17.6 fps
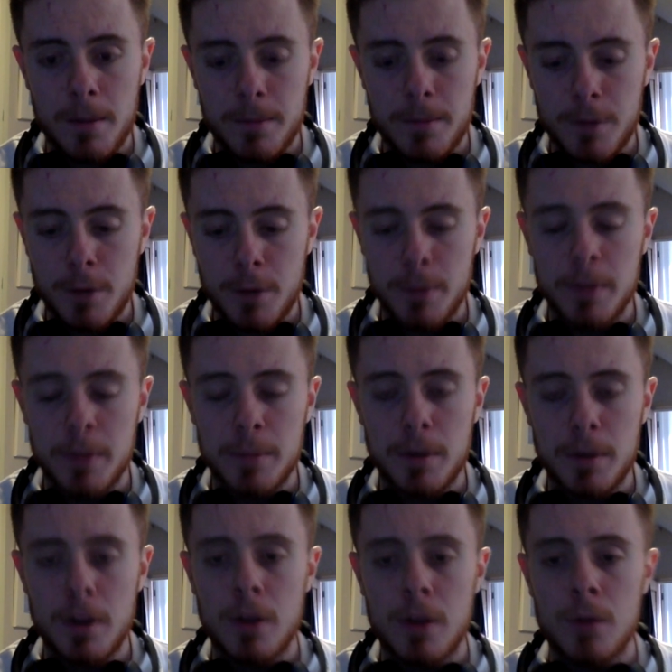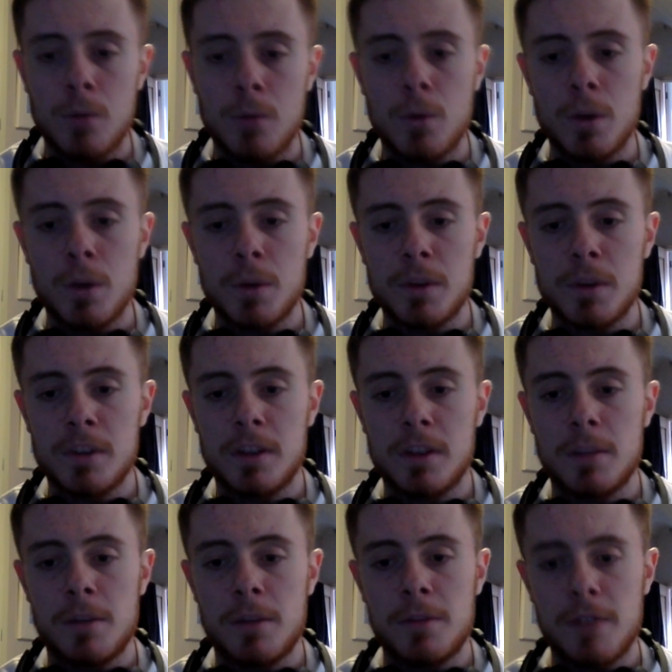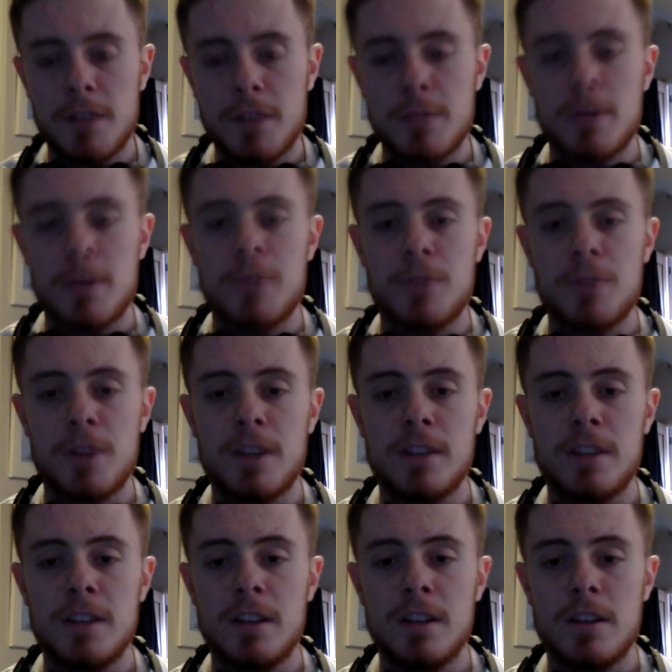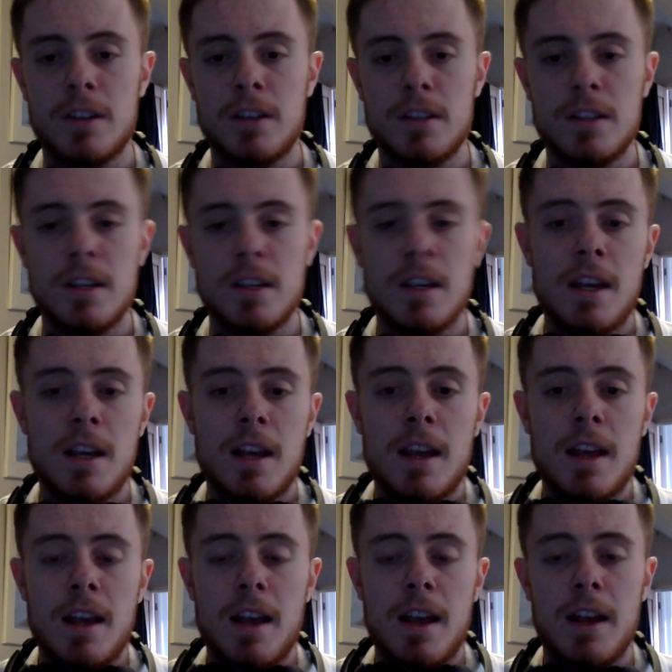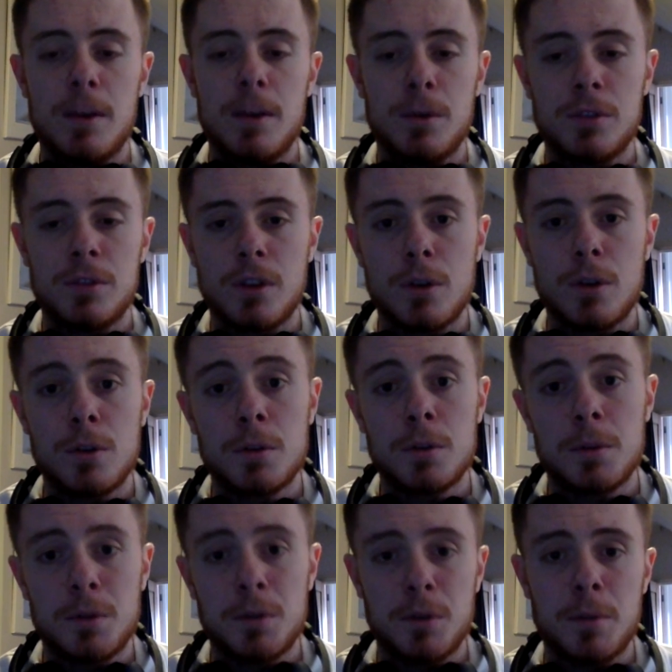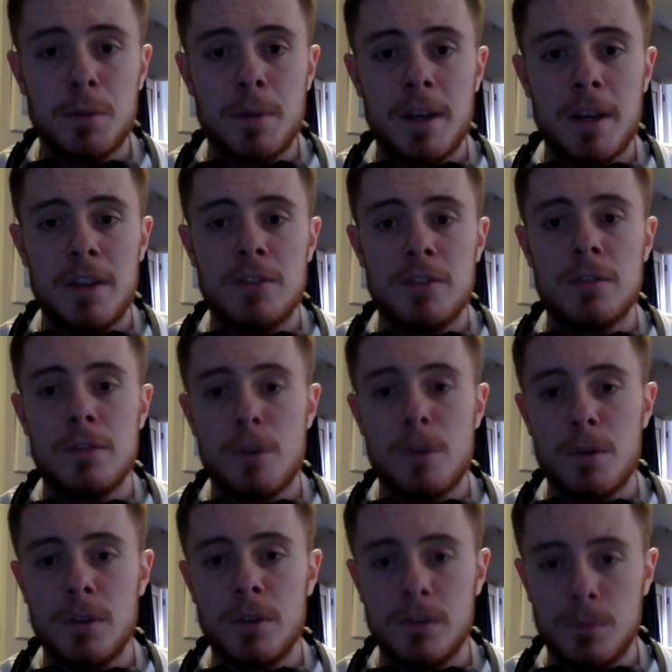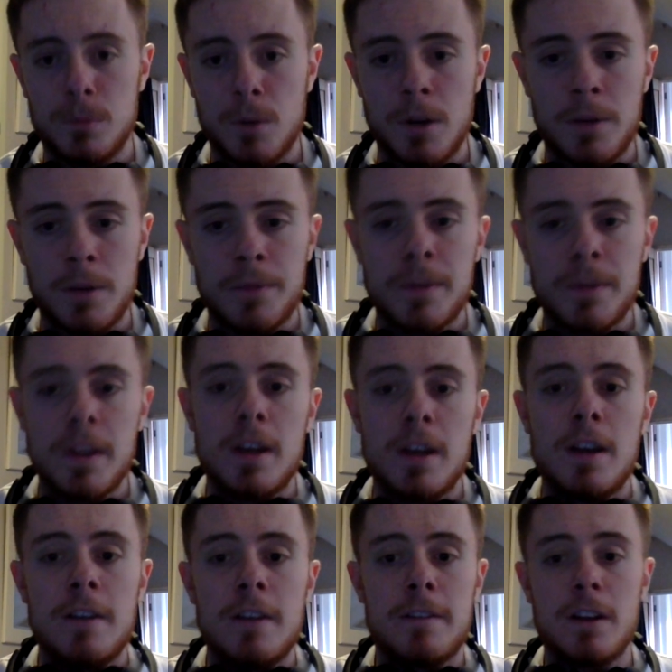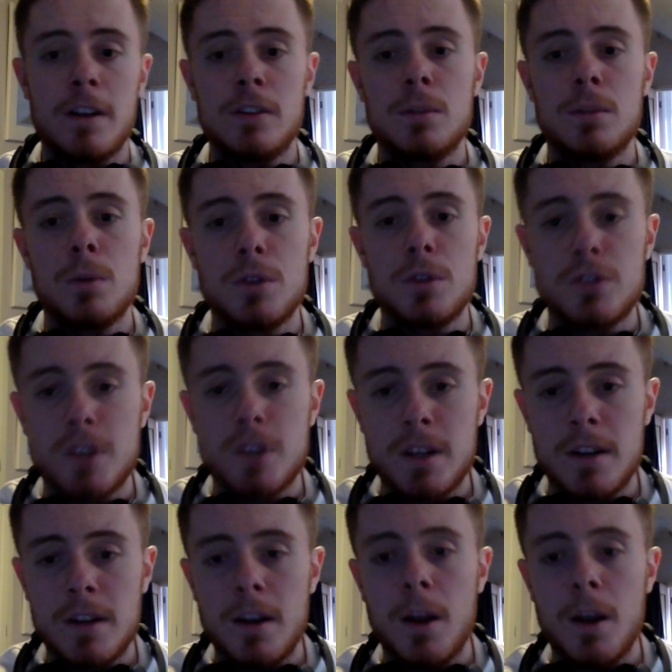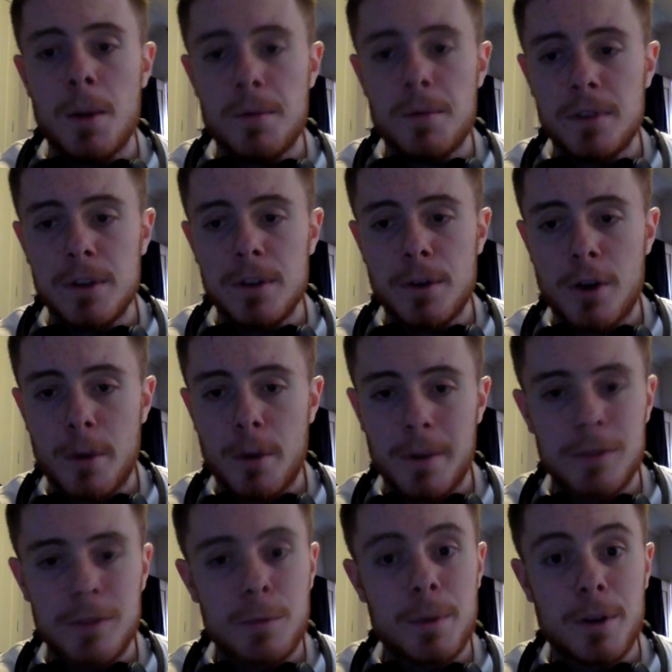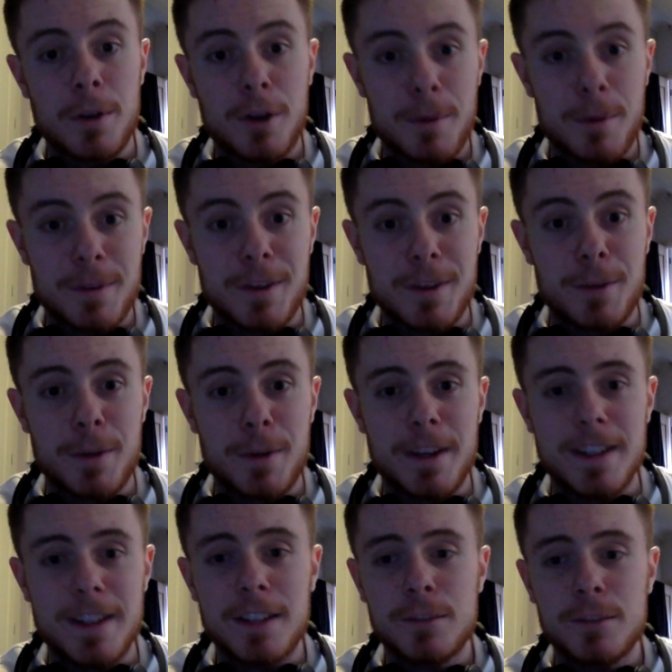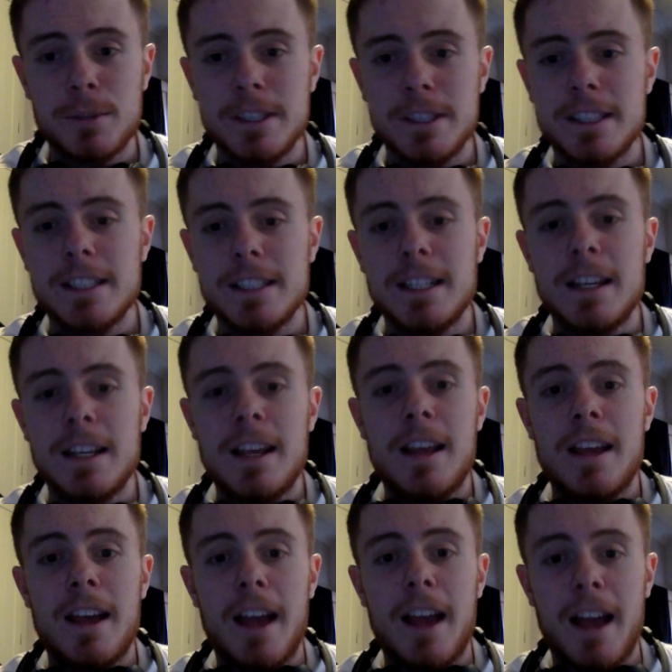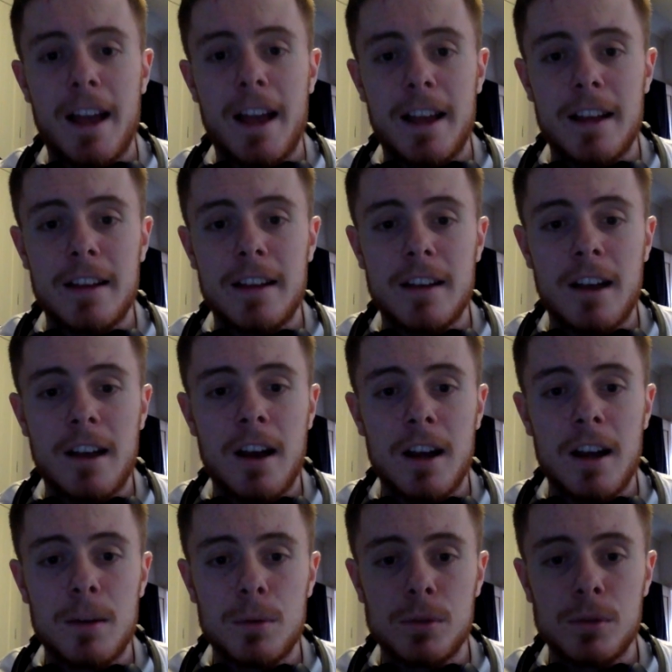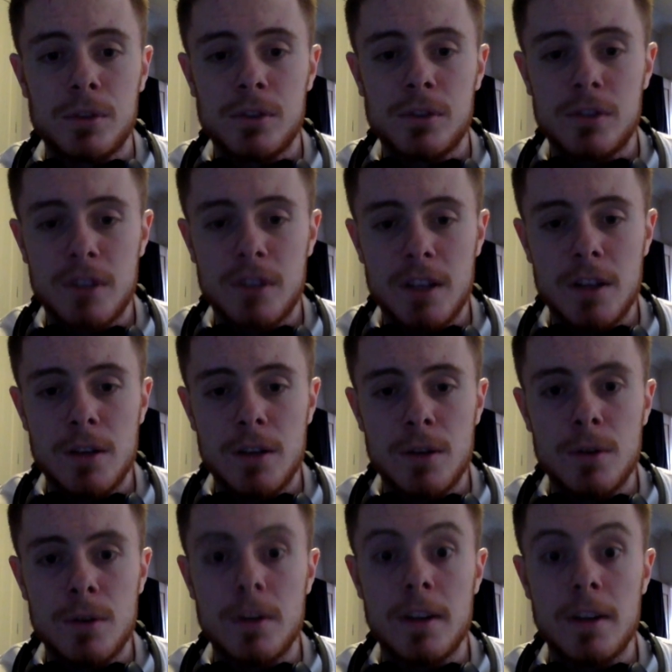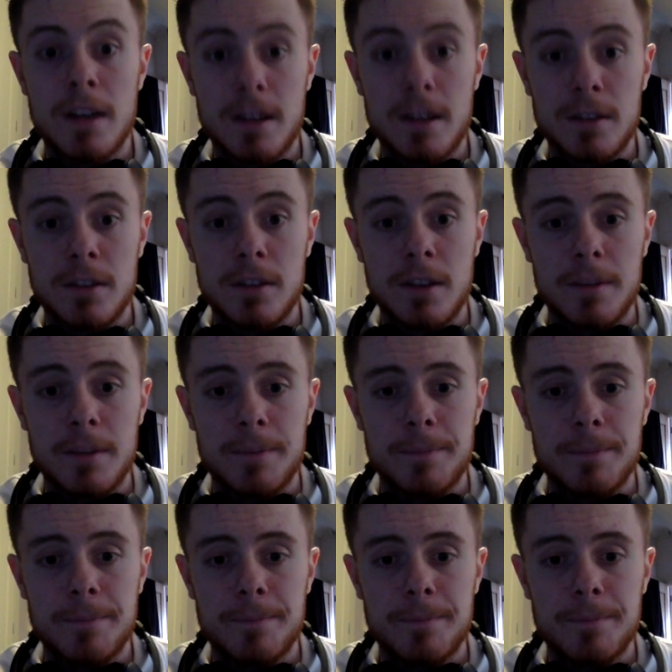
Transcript: comment below what you want to see on my Flashback Friday series. And also go onto my Twitter page to vote as well. Thanks for watching. Hopefully your comments will be on Comments of the Week next week. And I will see you next time.